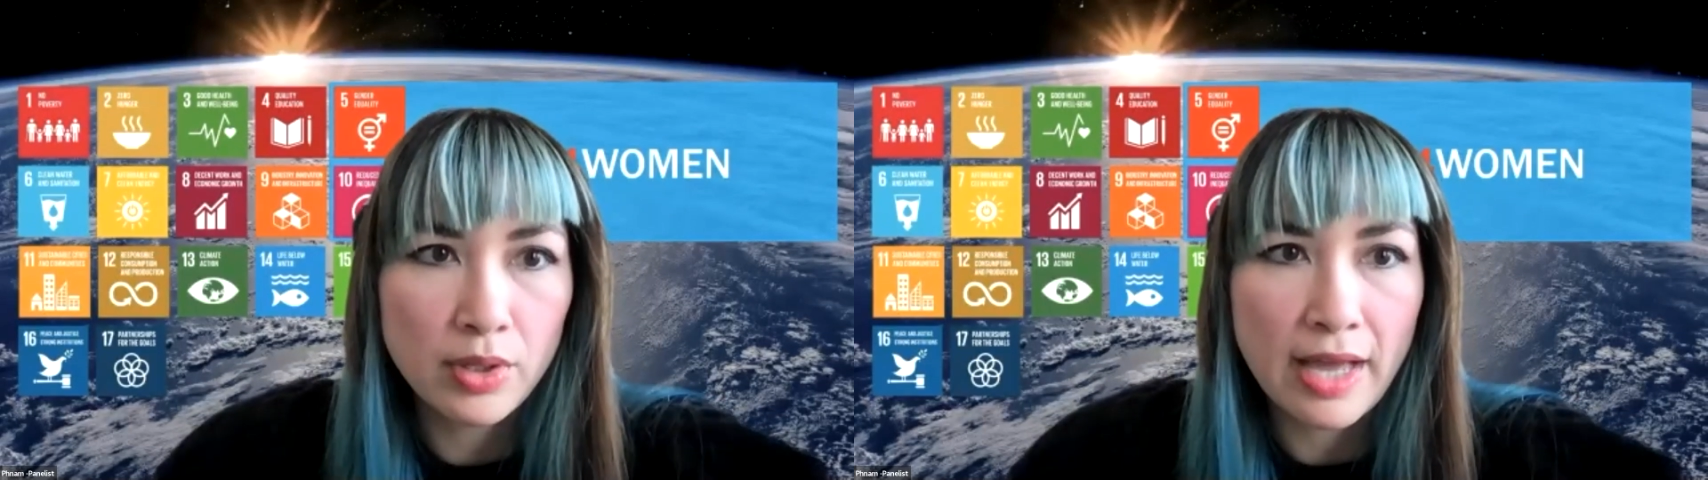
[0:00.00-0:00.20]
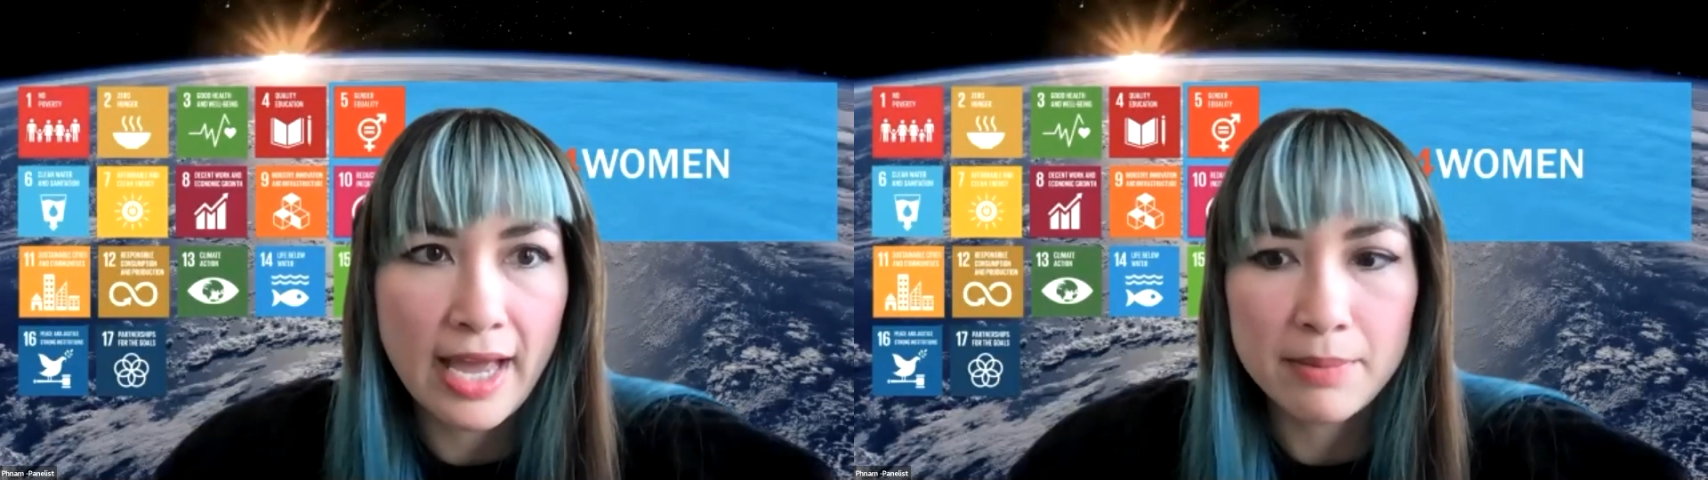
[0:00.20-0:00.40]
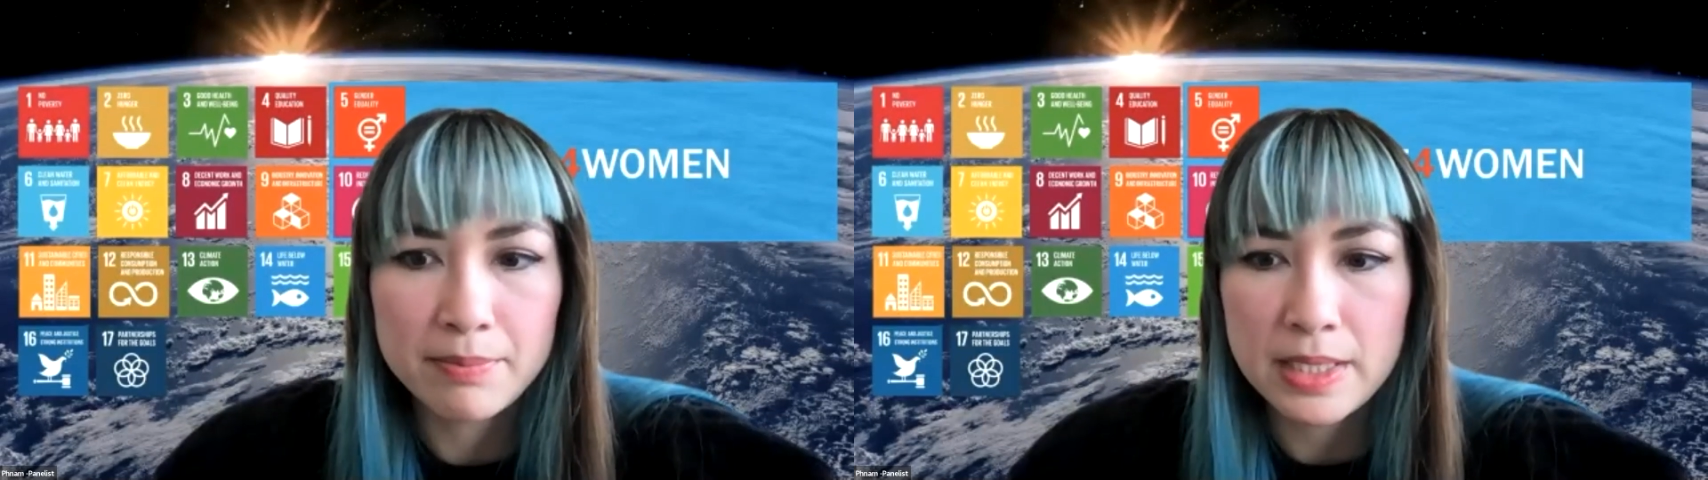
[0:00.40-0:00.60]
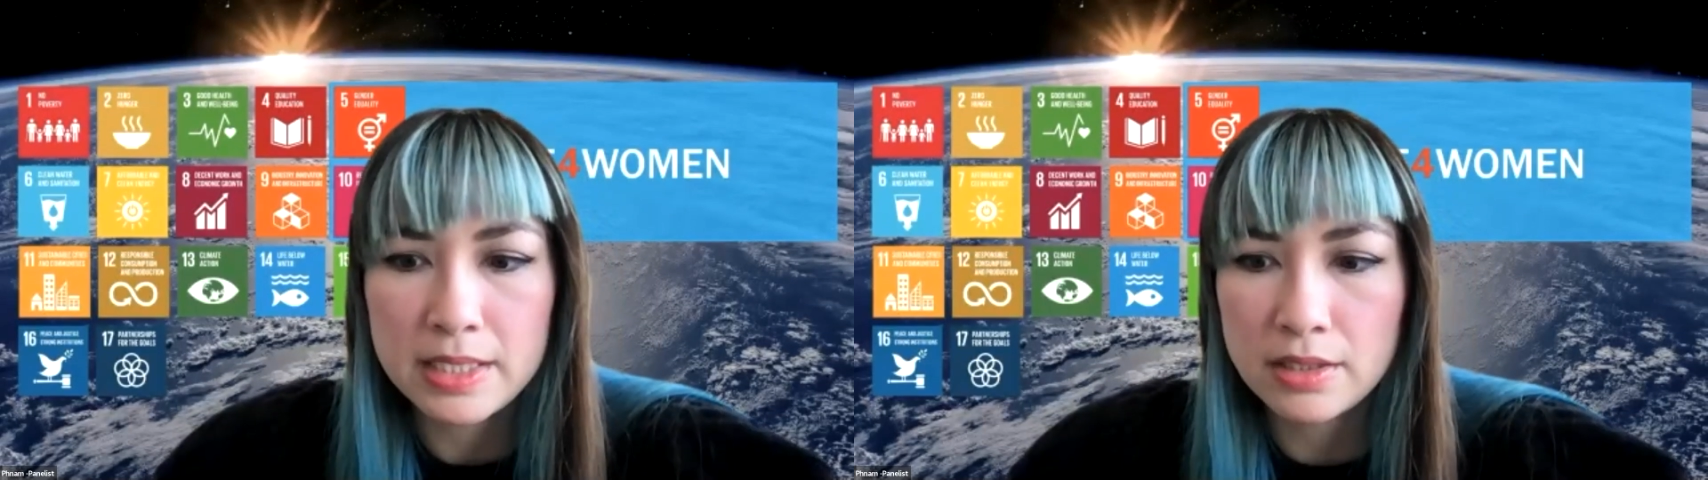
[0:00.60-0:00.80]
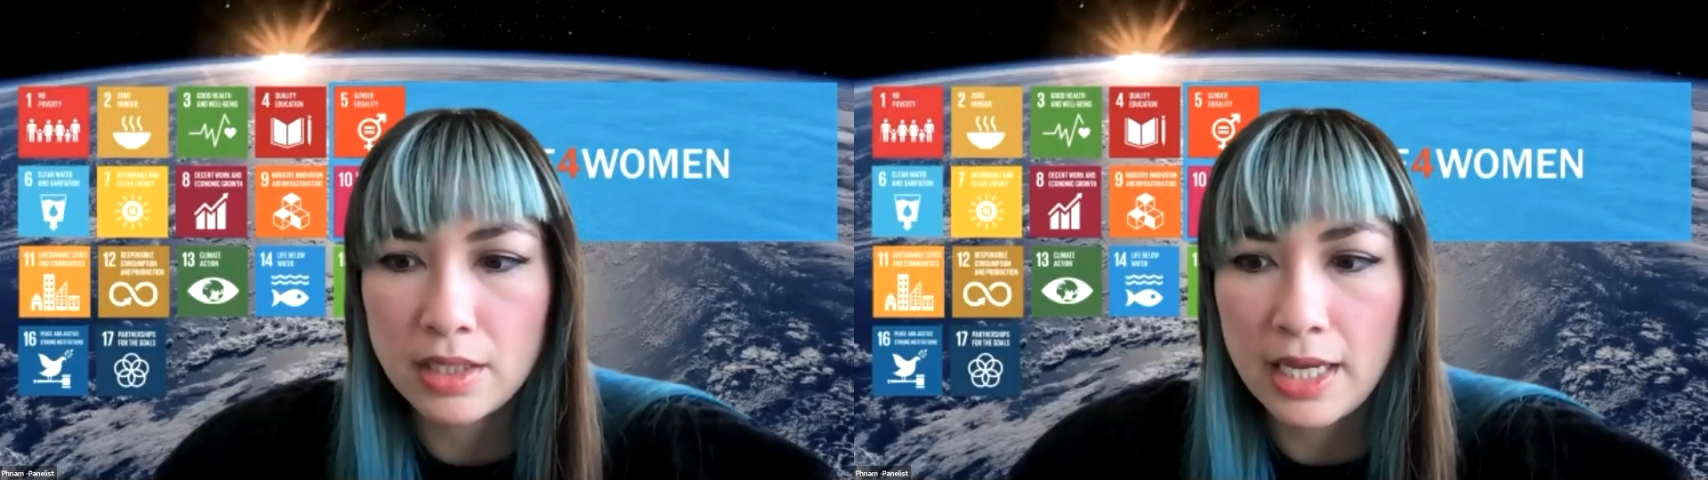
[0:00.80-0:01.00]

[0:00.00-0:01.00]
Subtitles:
happen.